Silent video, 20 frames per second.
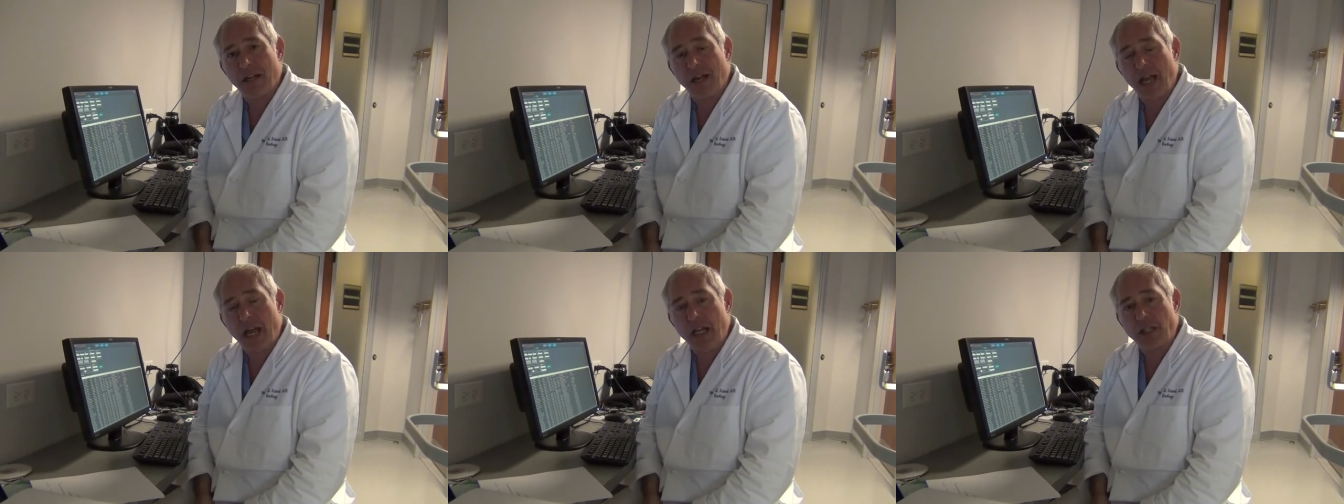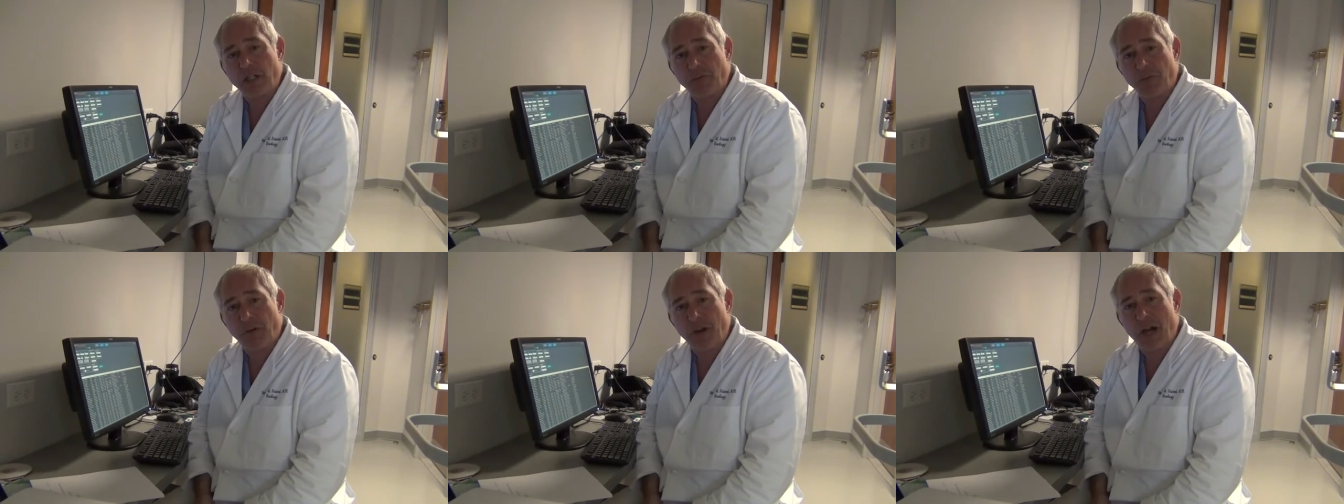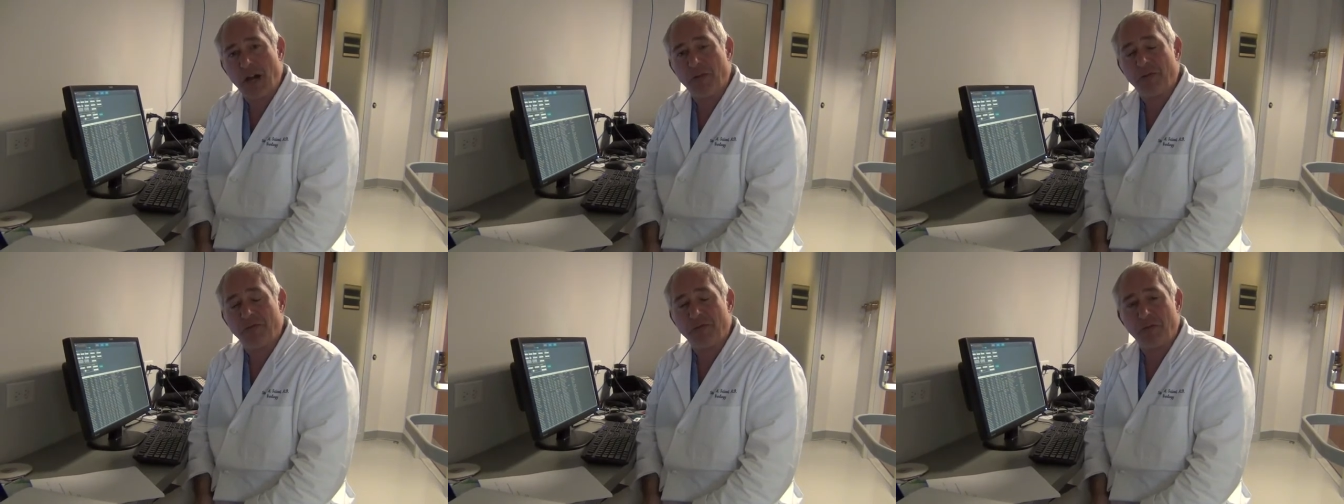a
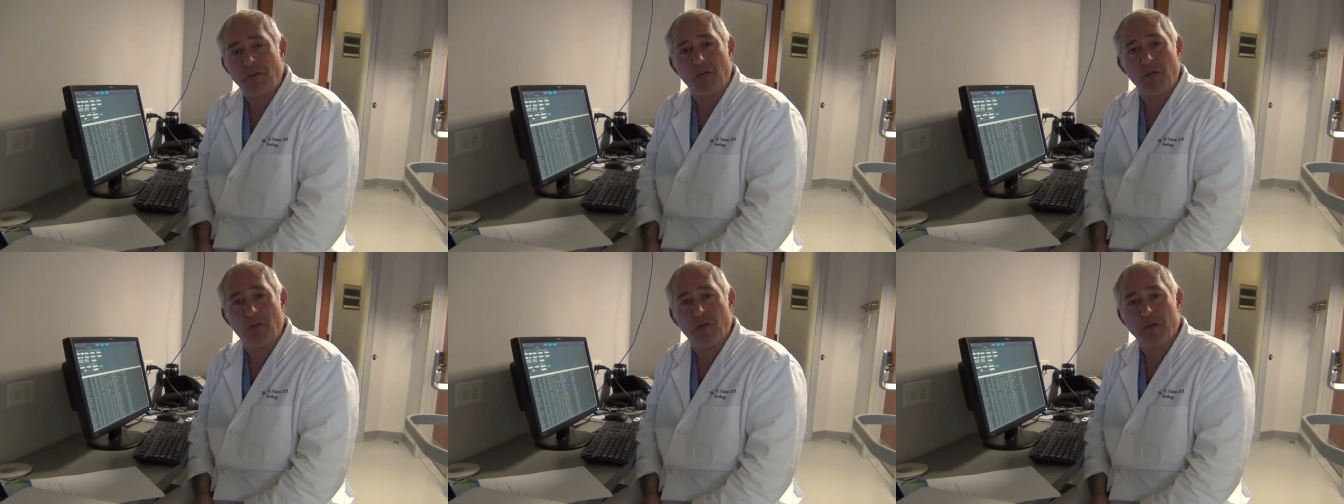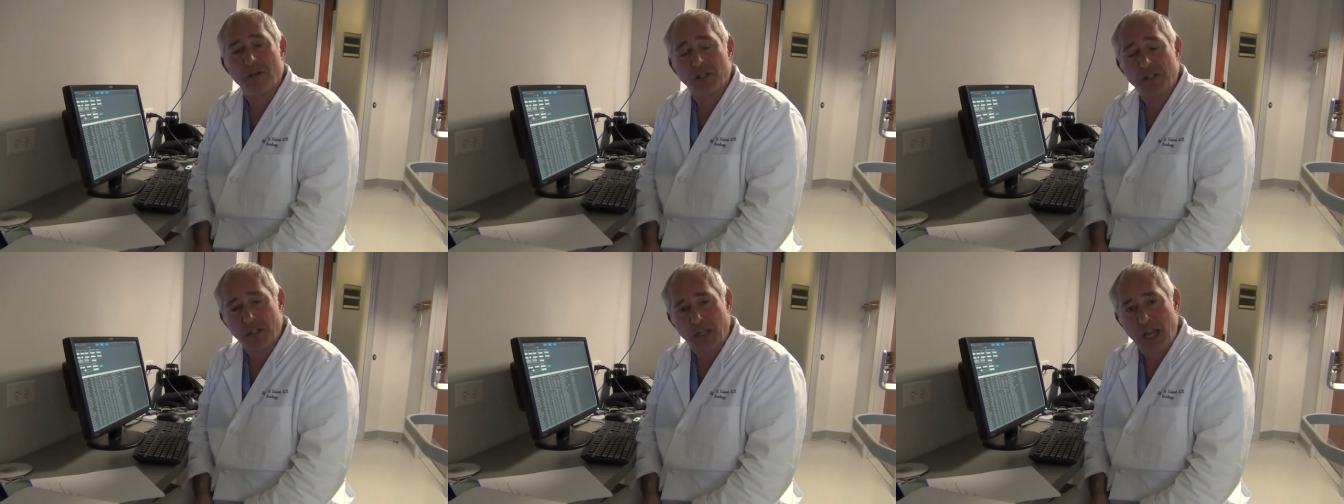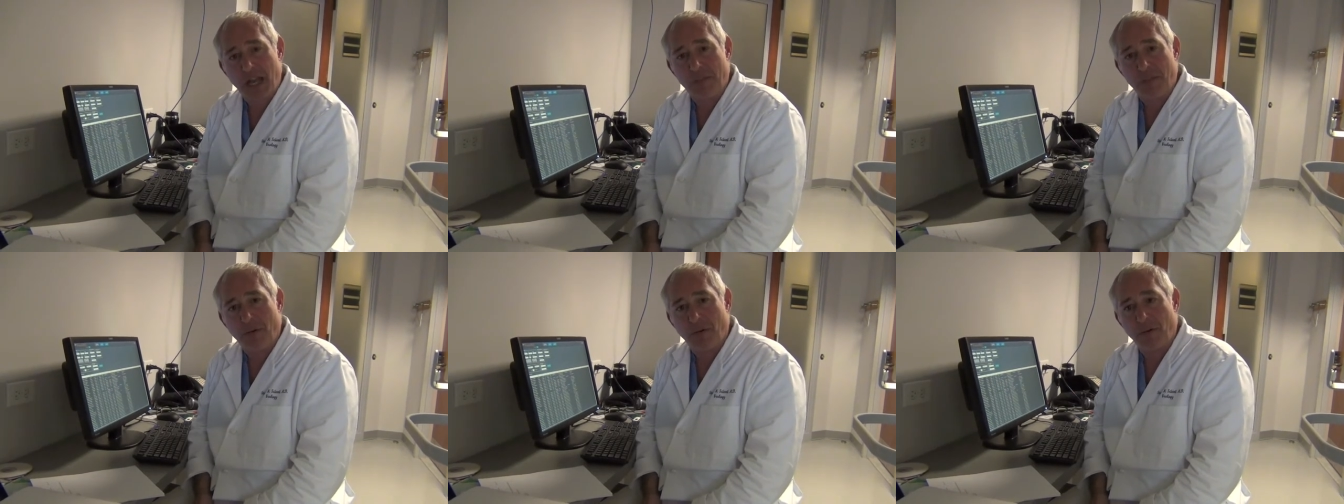12 core
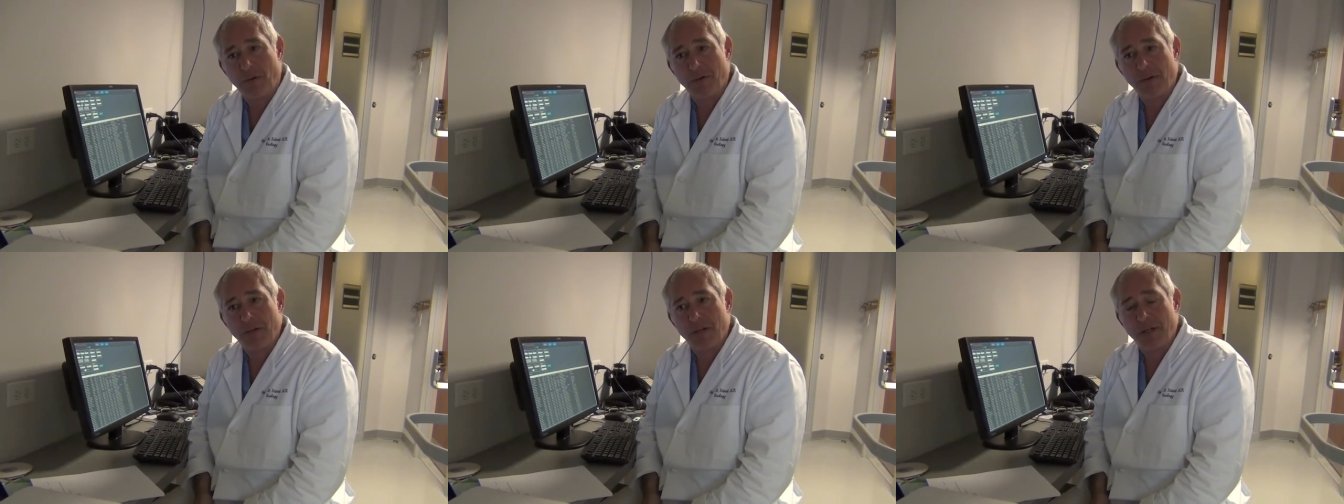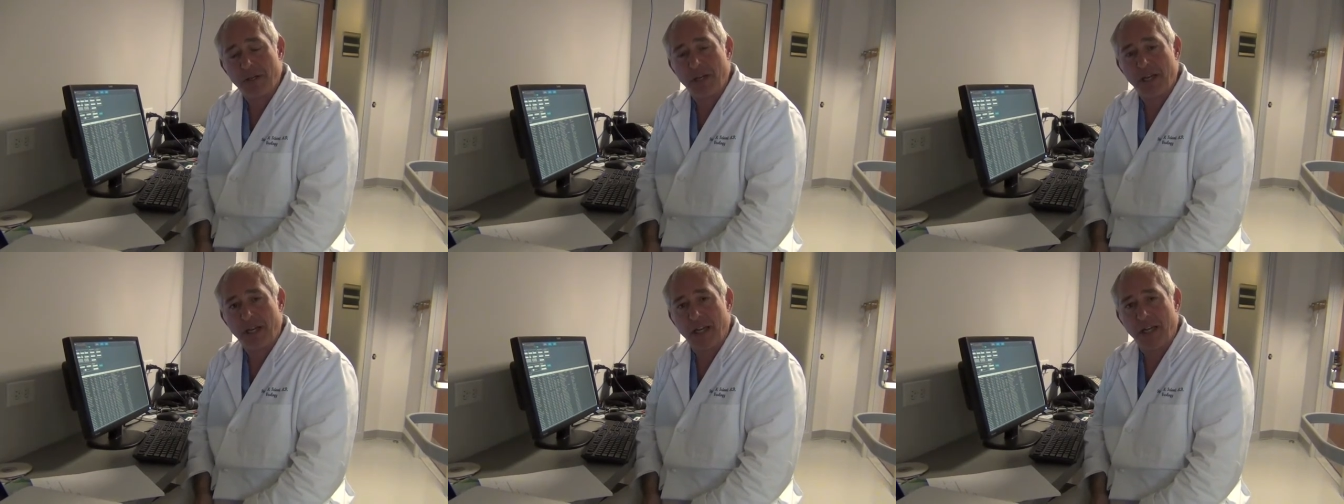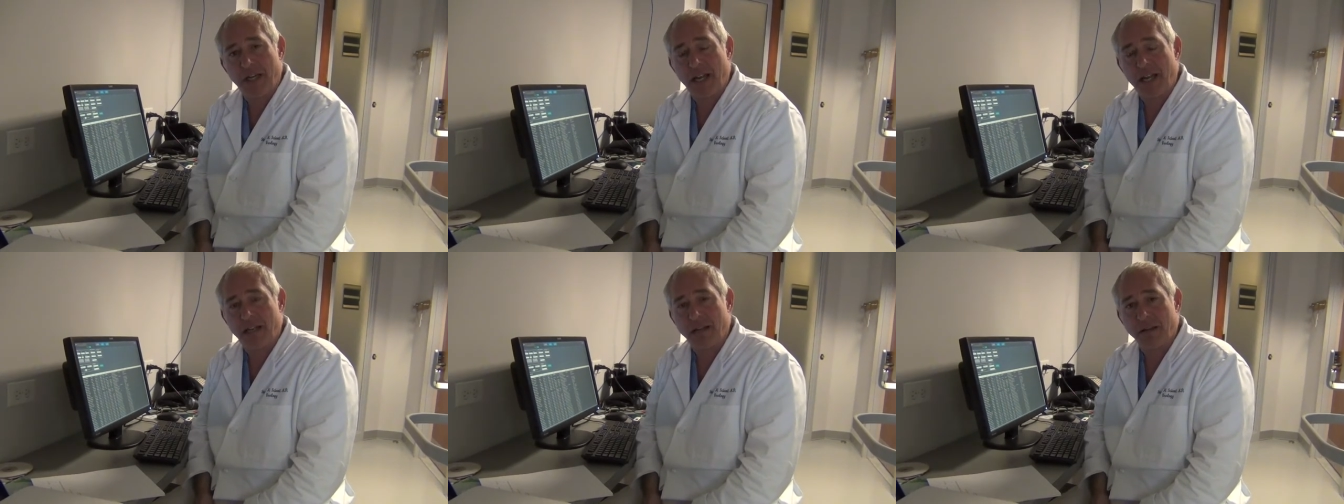sample
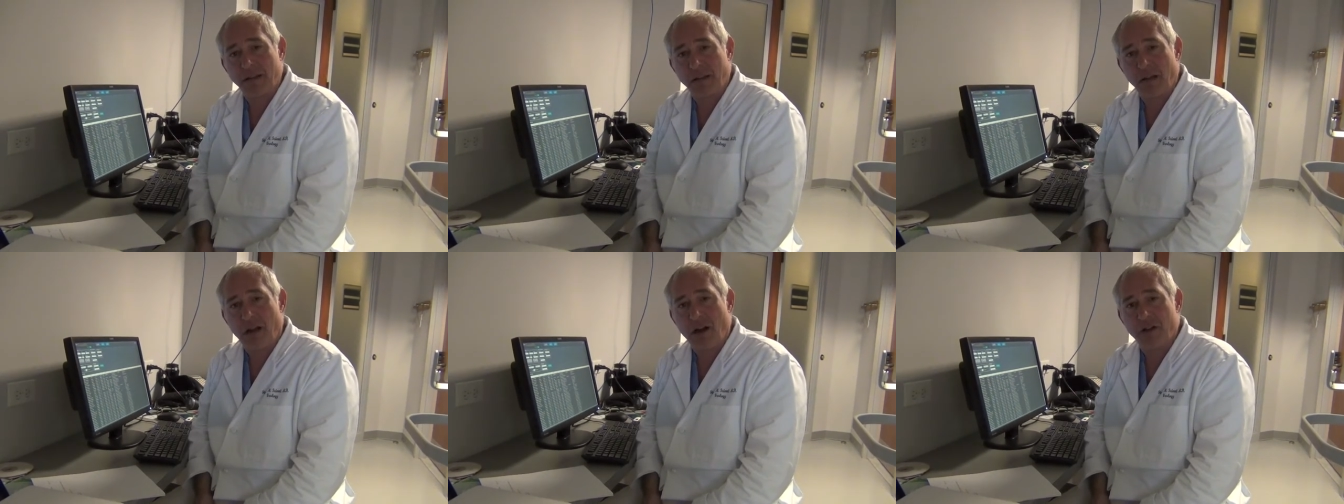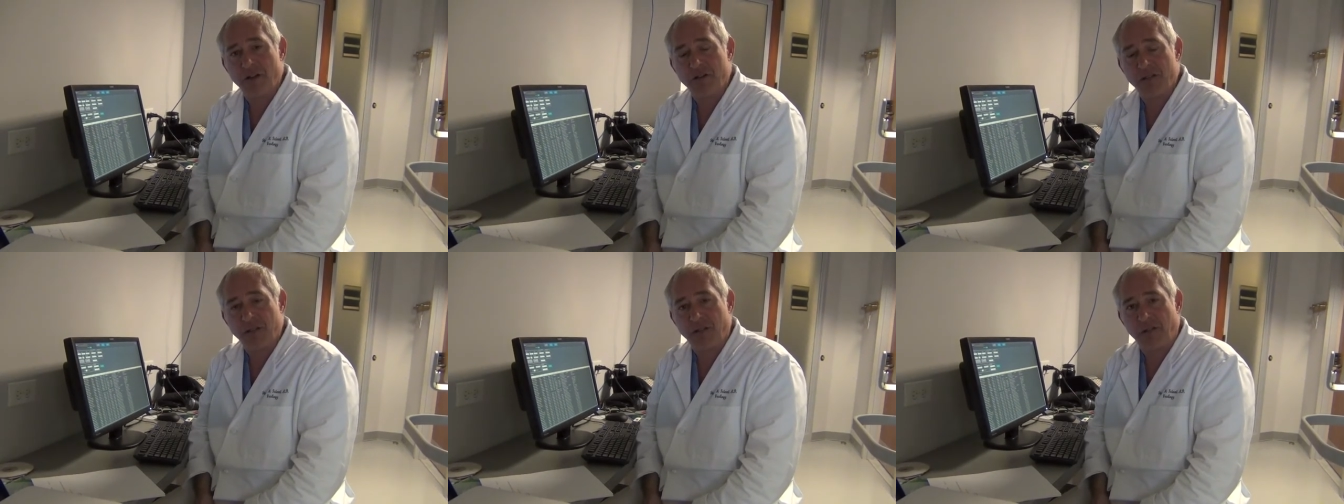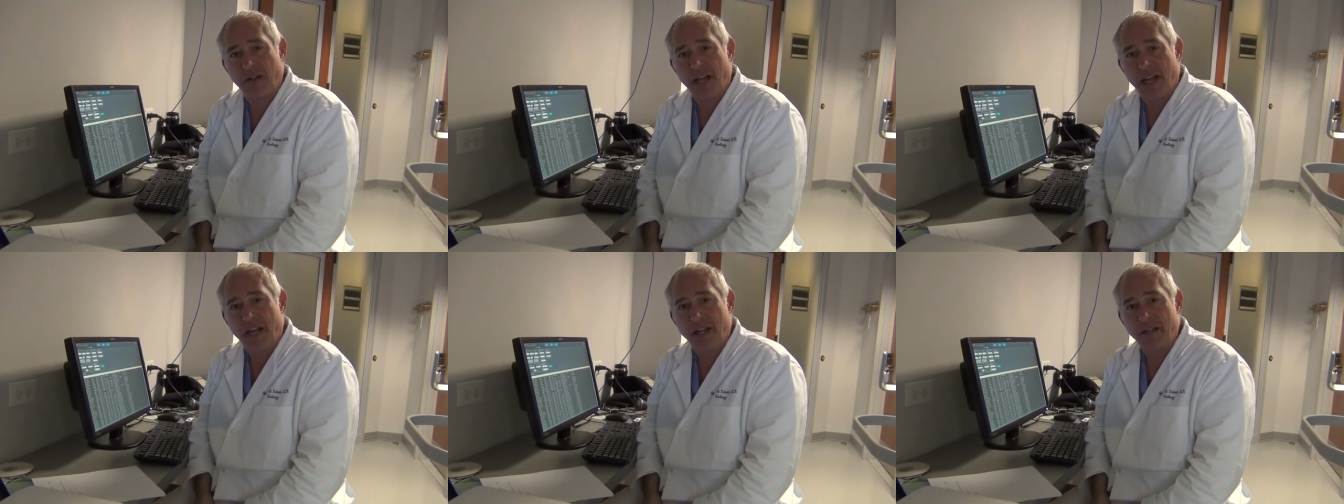in a large
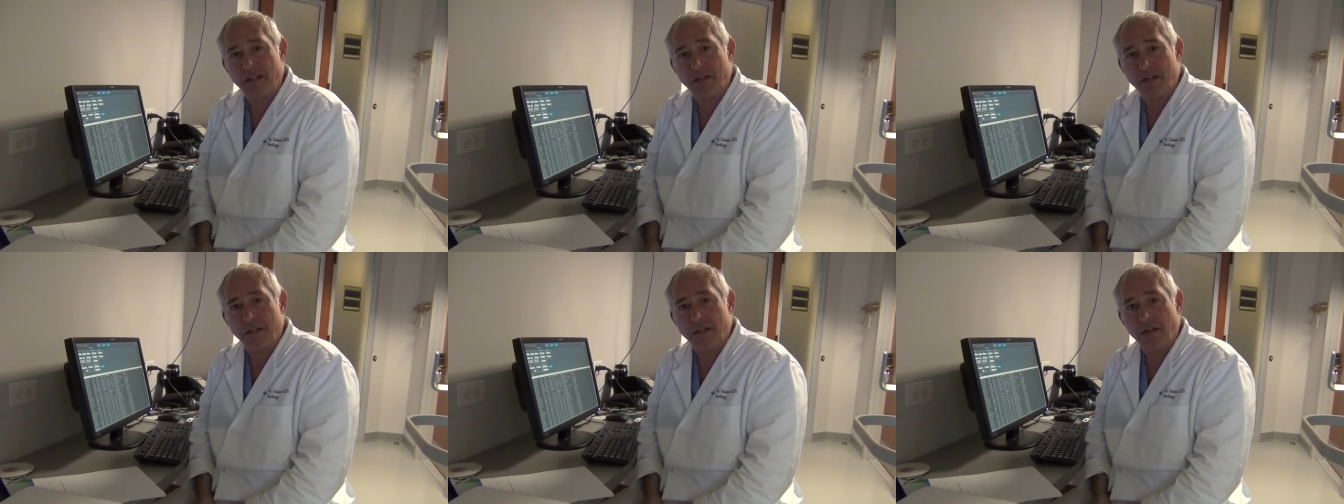gland